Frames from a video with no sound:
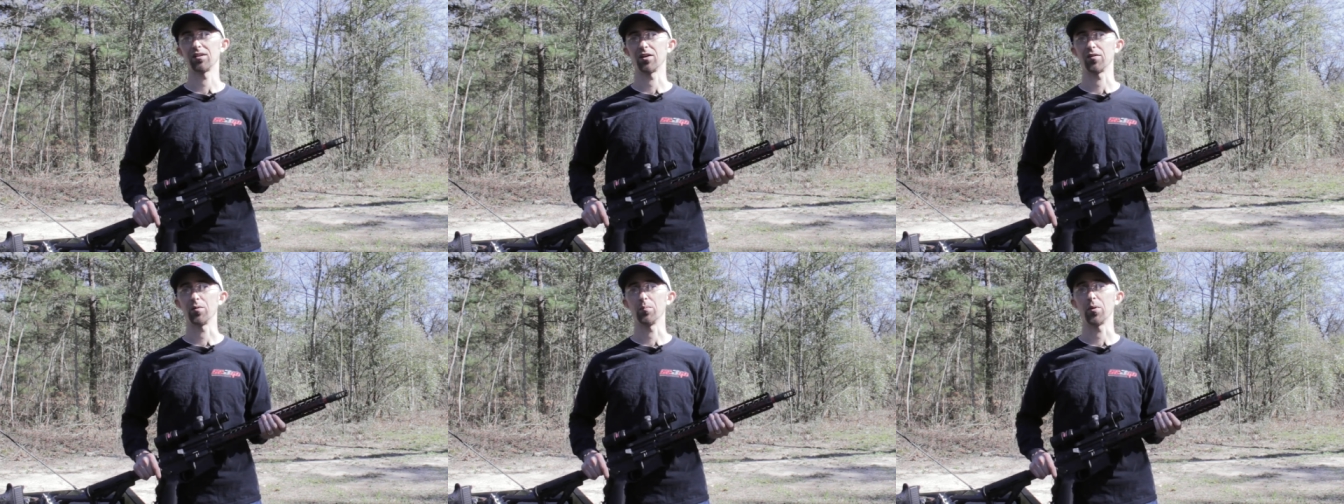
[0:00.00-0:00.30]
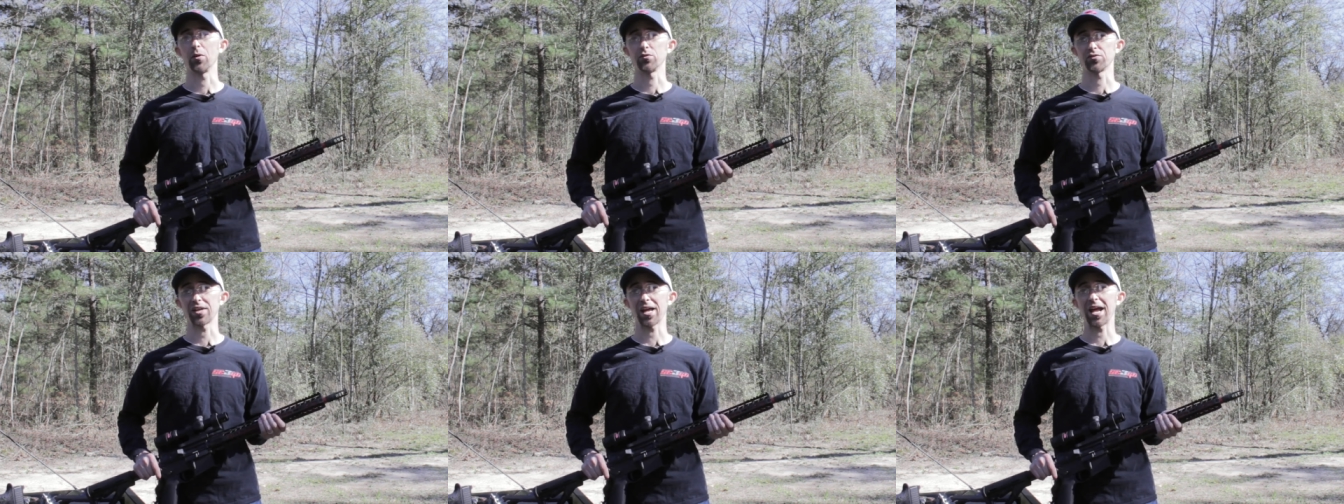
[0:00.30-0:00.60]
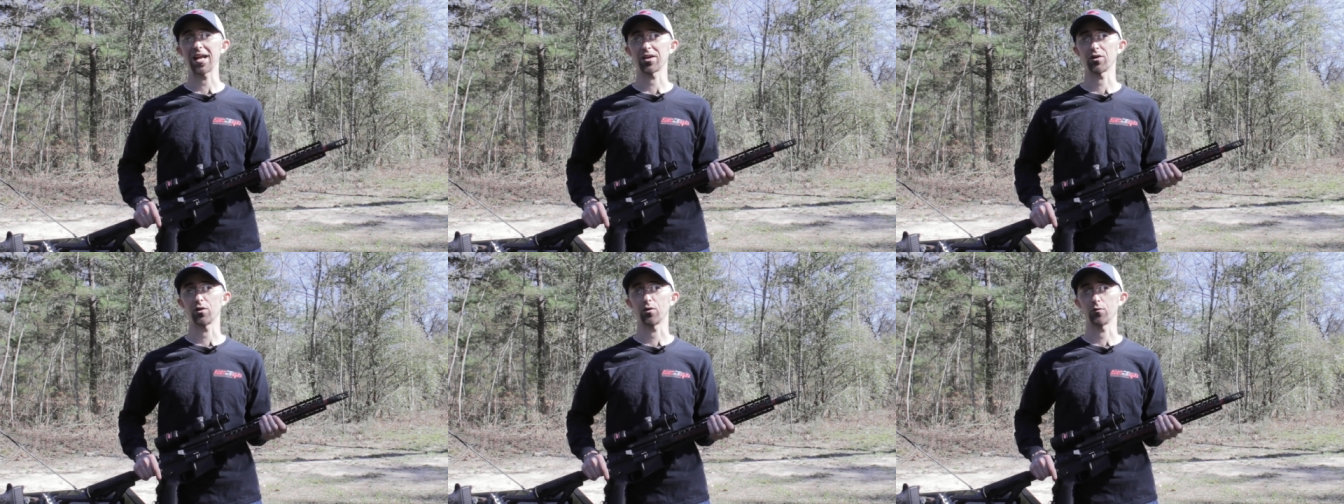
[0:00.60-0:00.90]
the most
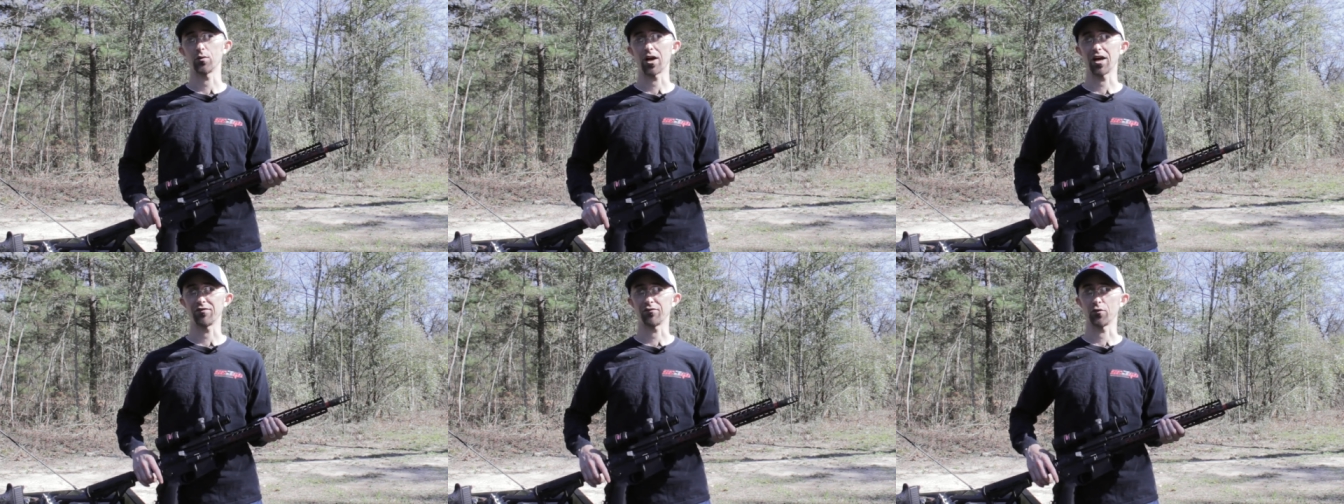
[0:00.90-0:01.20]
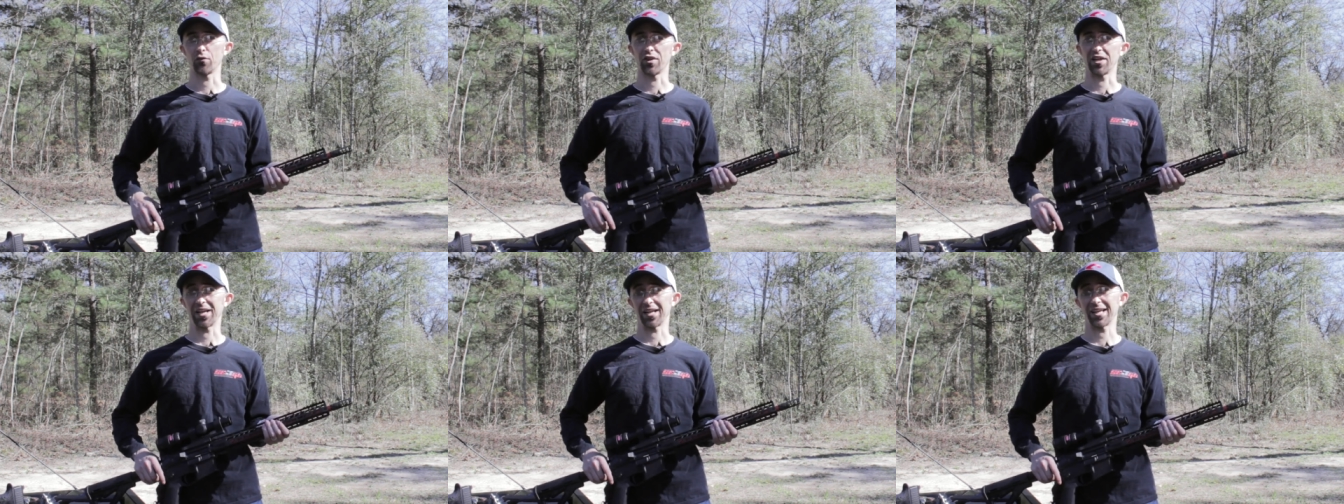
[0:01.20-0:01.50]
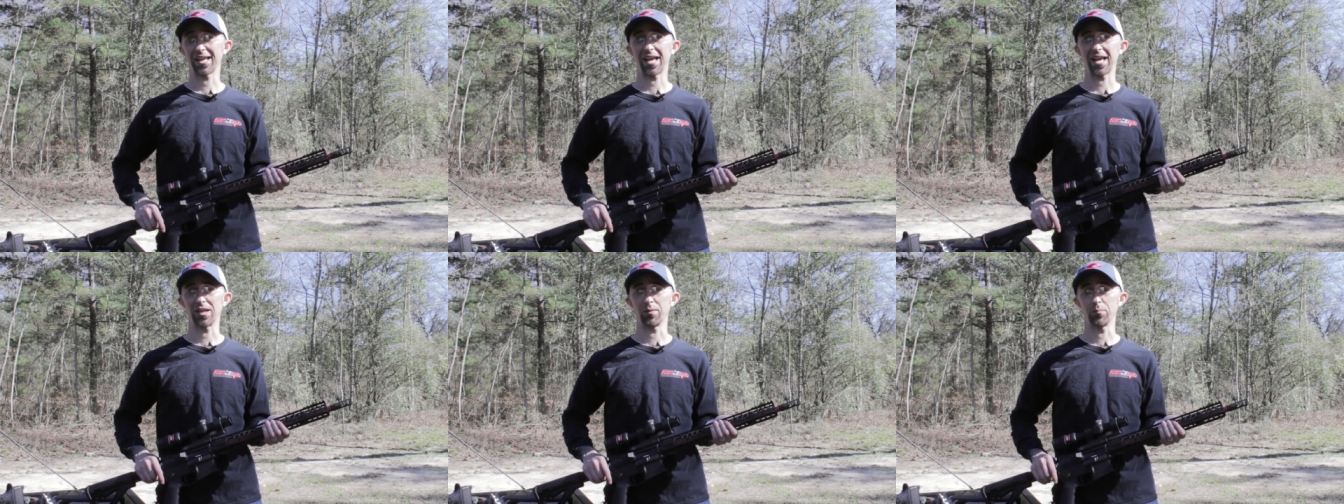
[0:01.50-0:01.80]
accurate rifle that it
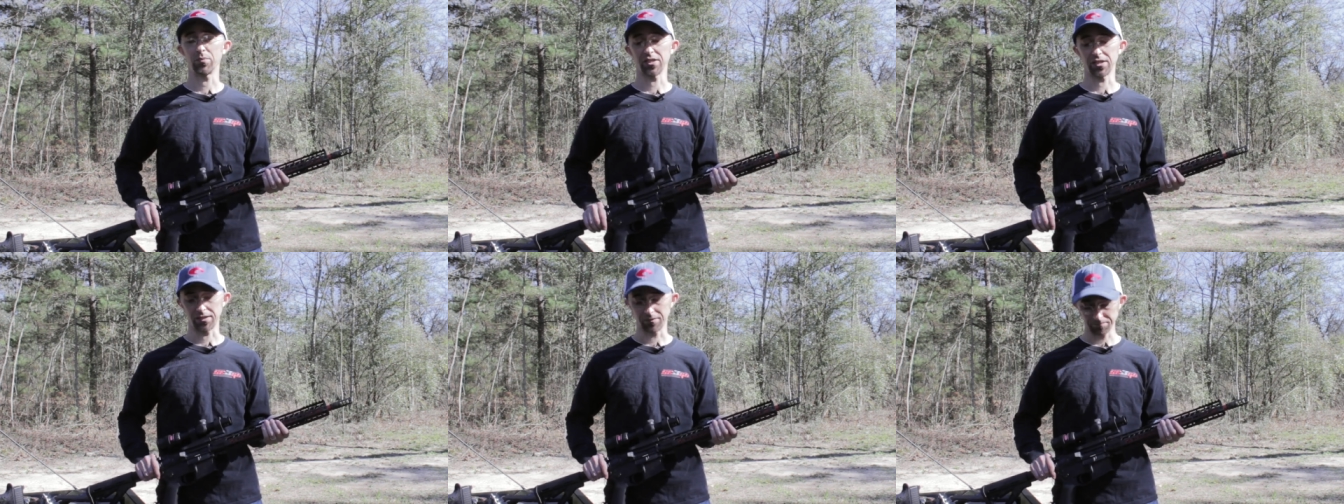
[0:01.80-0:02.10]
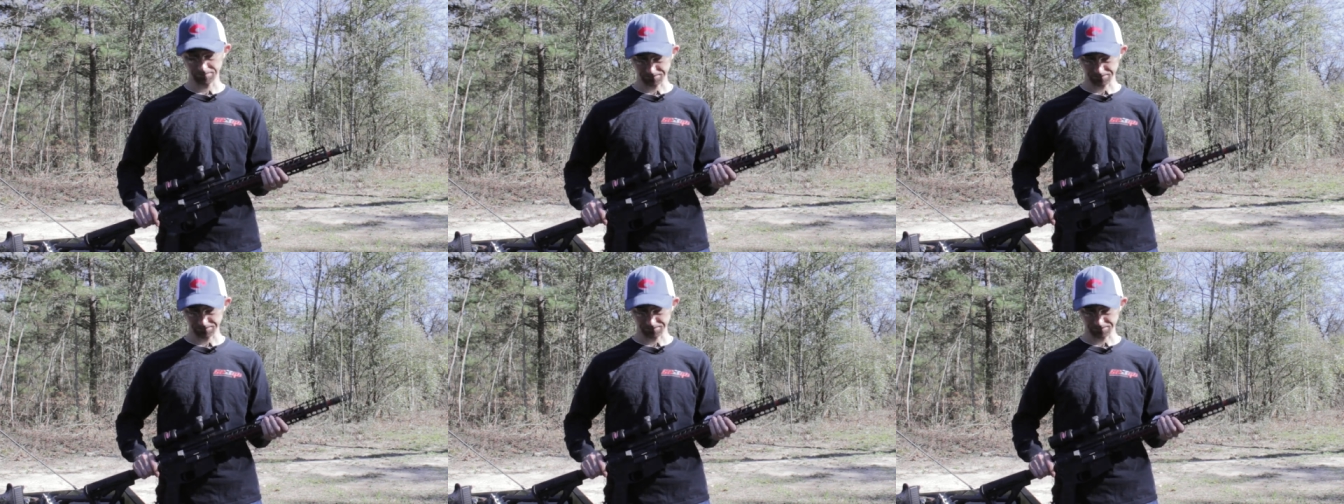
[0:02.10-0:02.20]
can be.